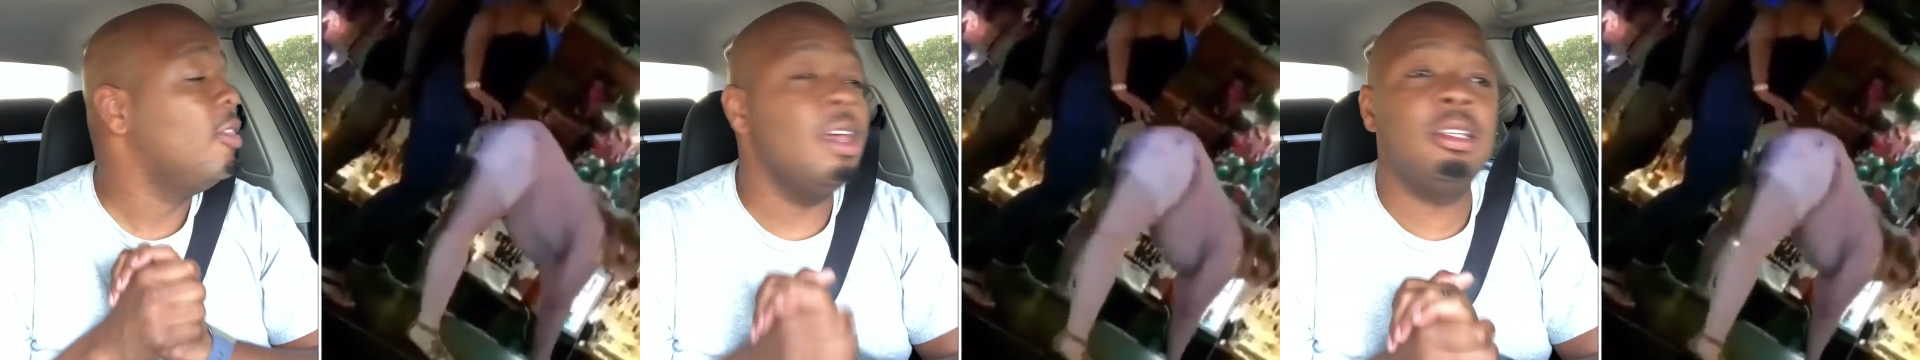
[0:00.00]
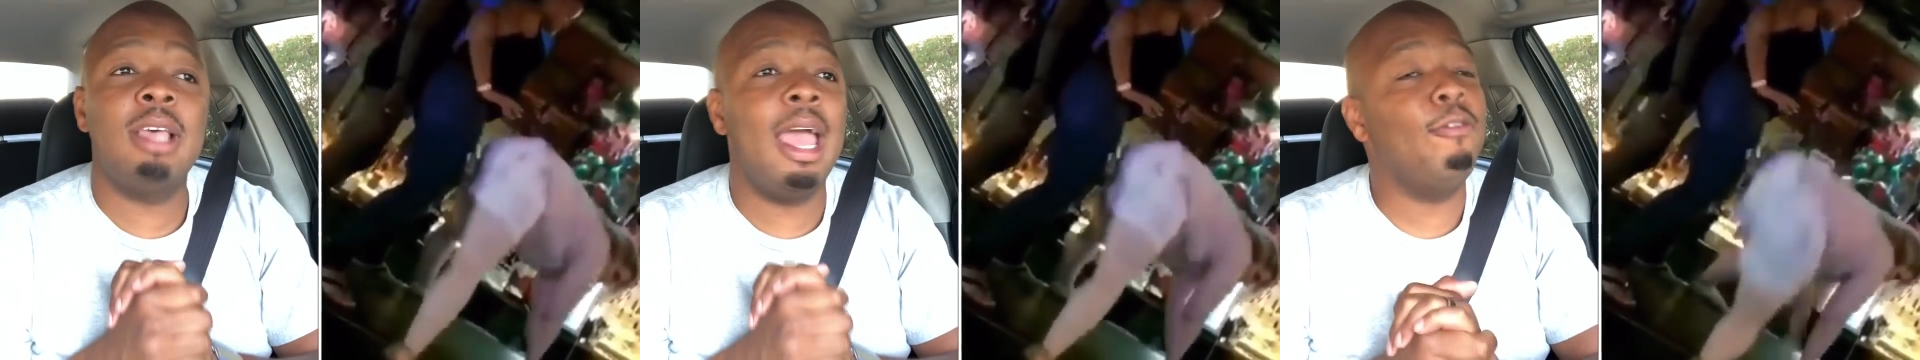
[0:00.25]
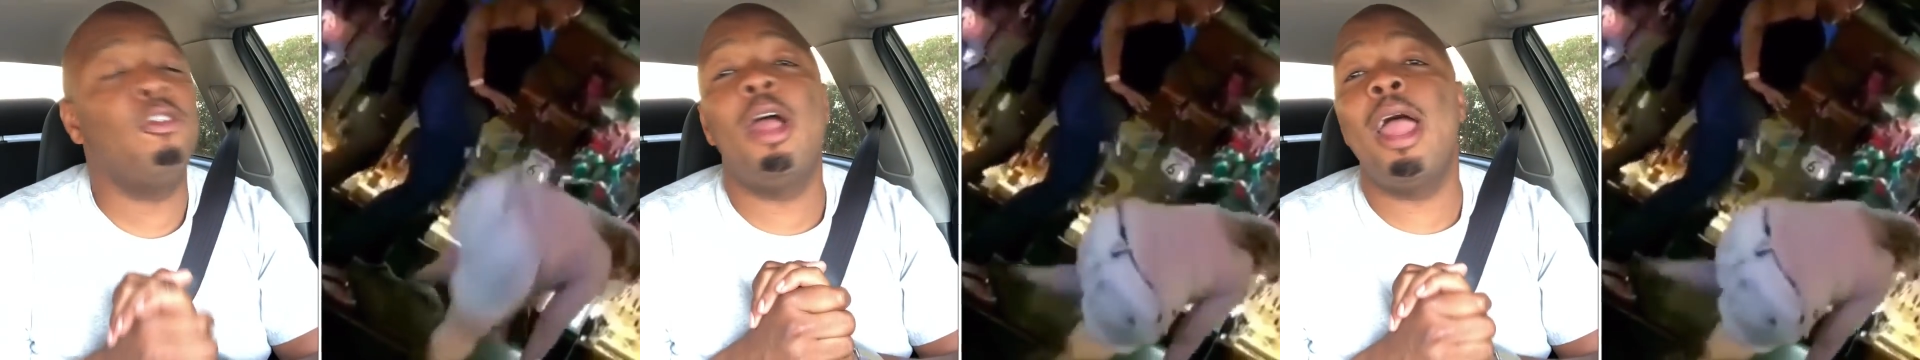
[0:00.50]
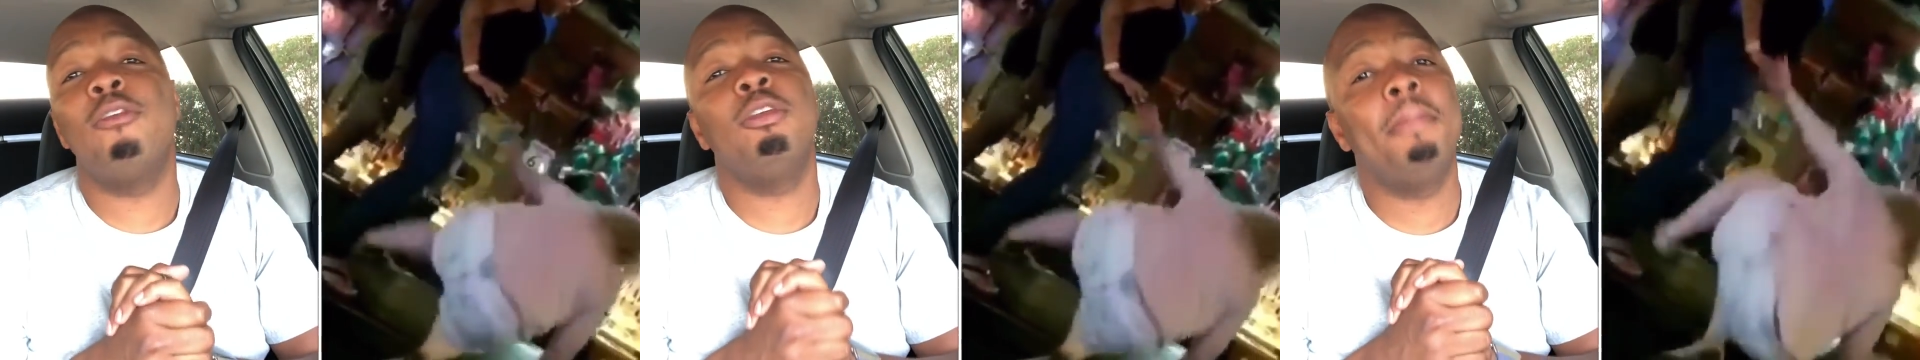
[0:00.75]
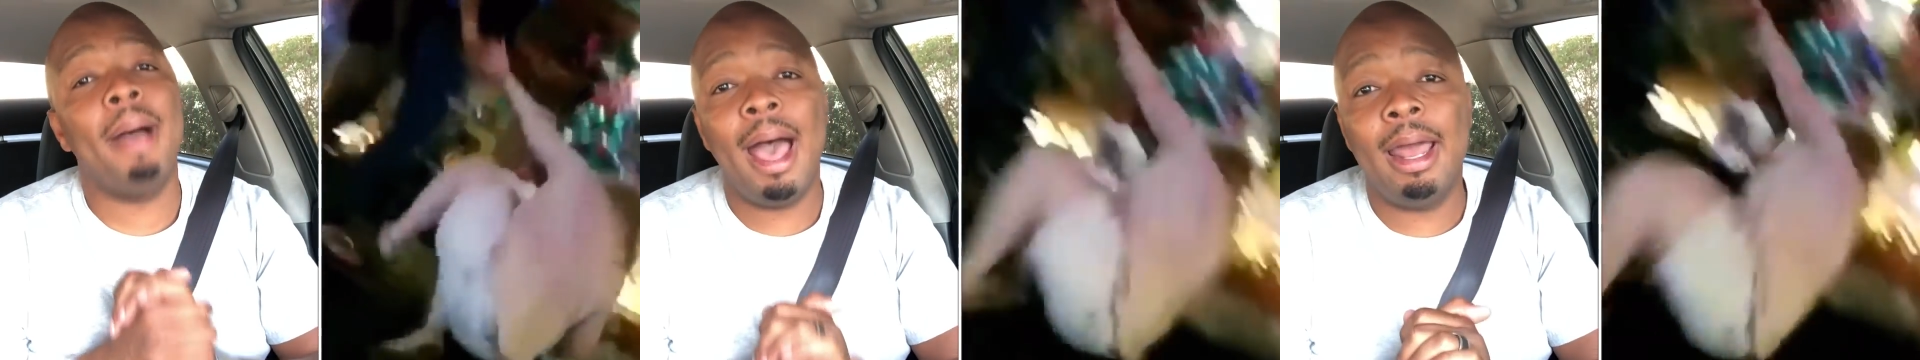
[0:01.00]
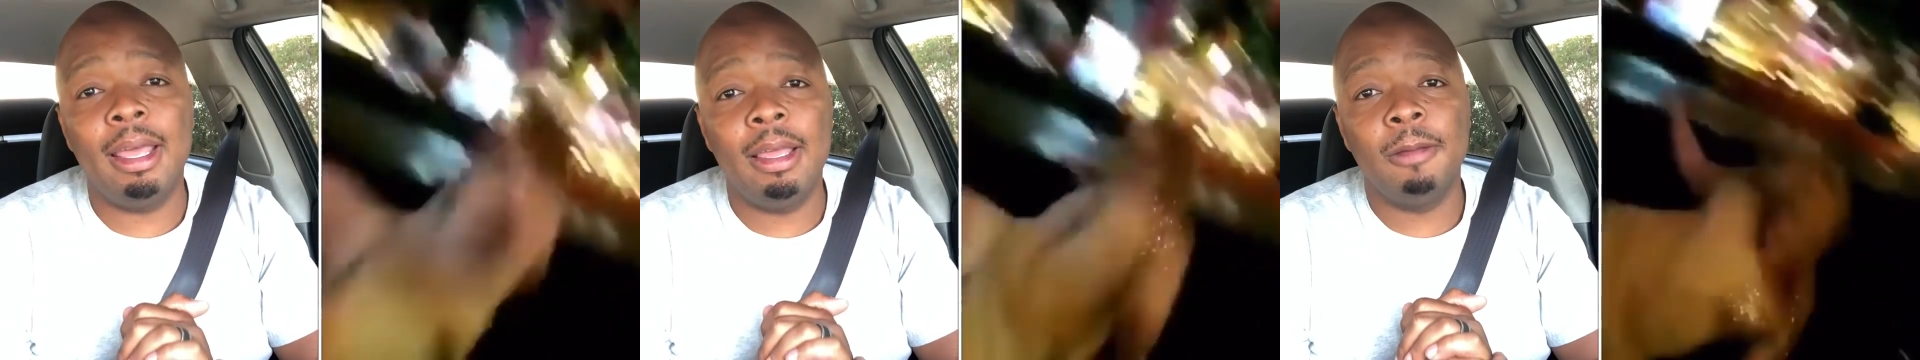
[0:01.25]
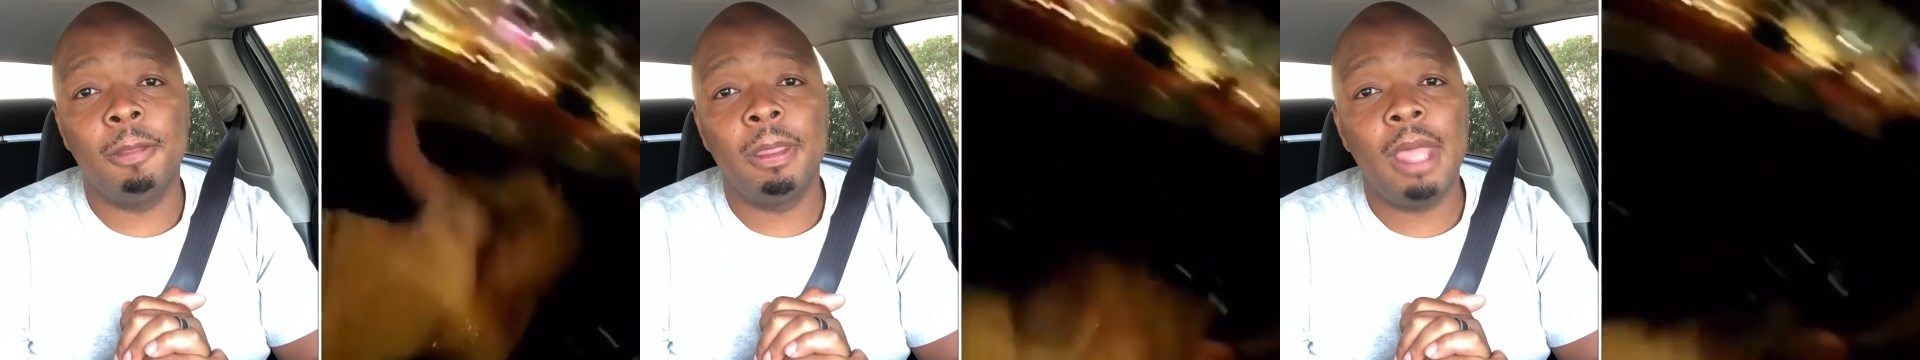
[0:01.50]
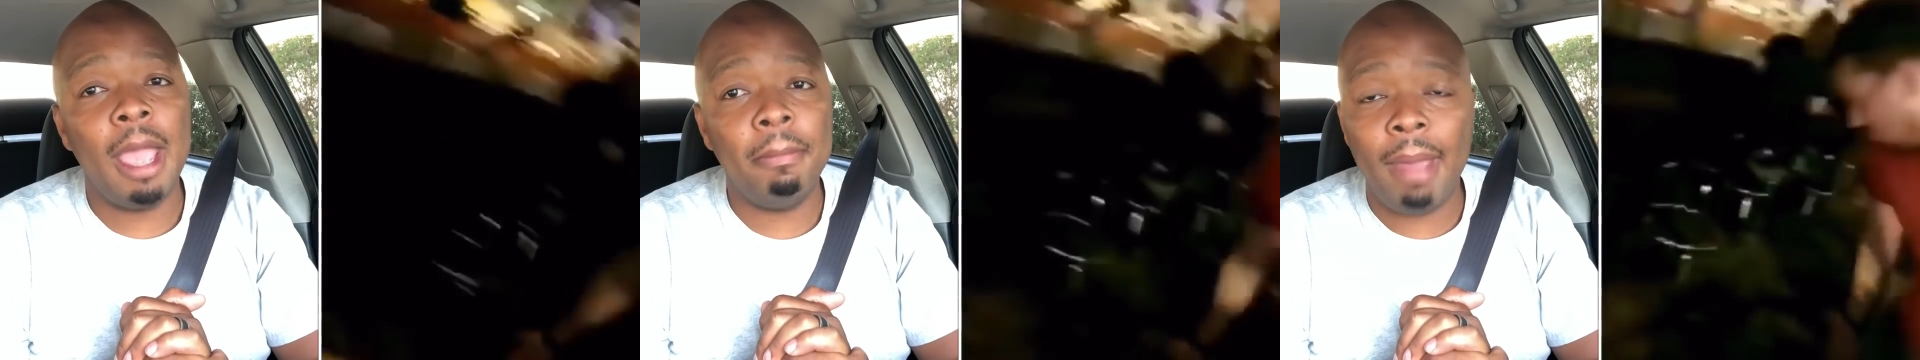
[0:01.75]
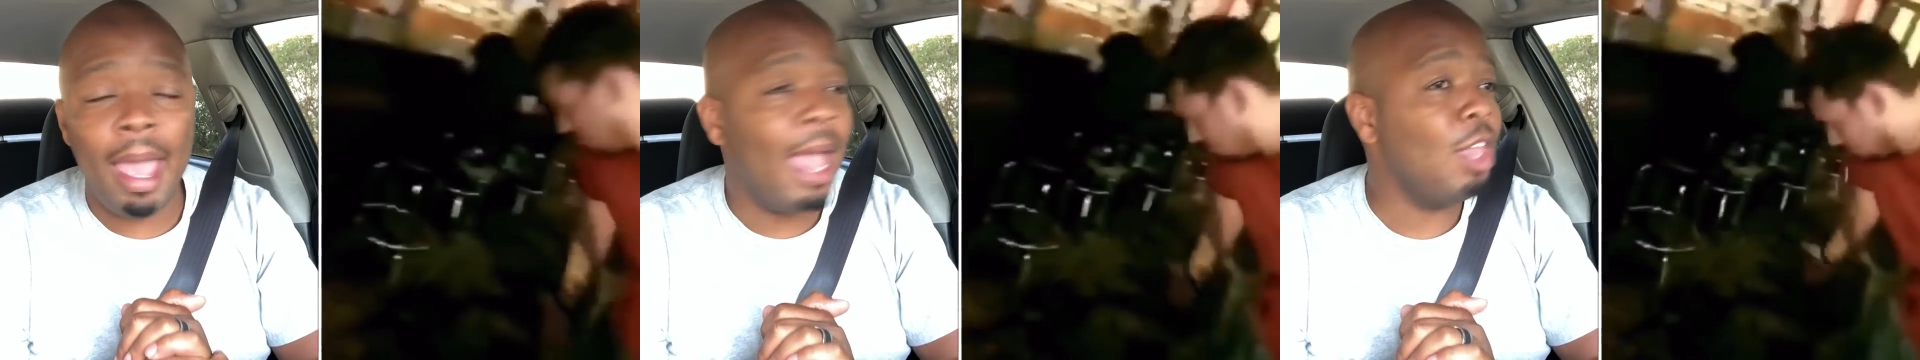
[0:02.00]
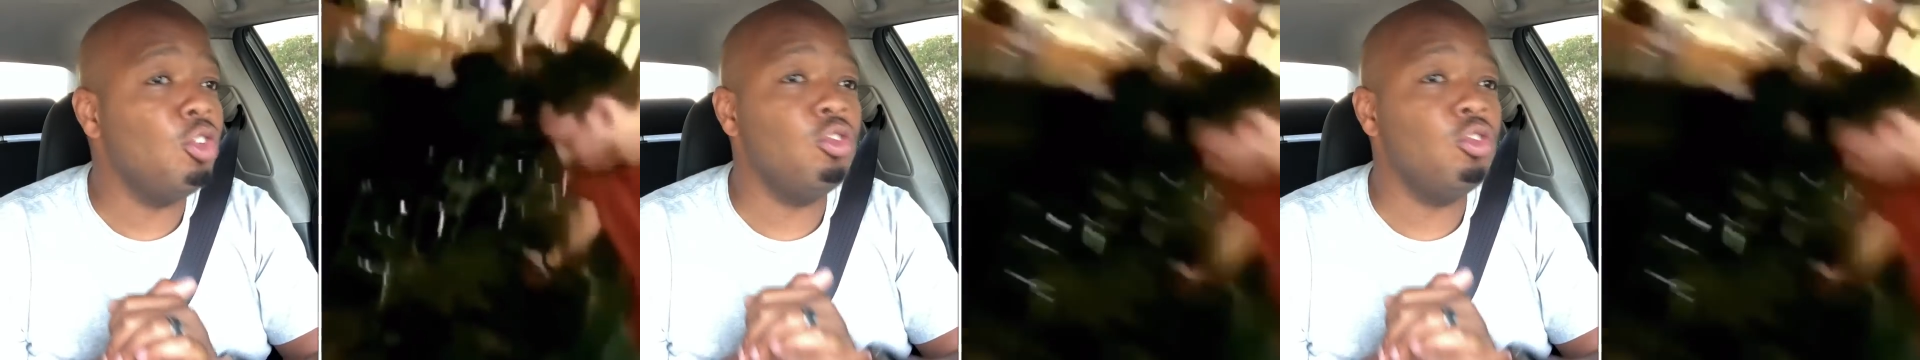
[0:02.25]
This ain't for everybody. Amen.